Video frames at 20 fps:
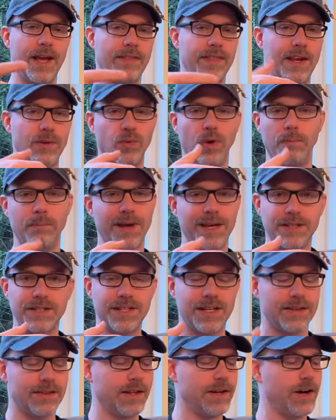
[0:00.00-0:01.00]
and then we'll
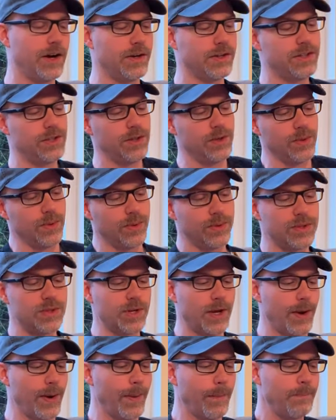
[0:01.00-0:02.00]
mist in there too.
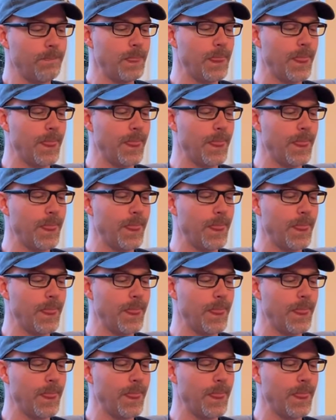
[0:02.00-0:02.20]
So.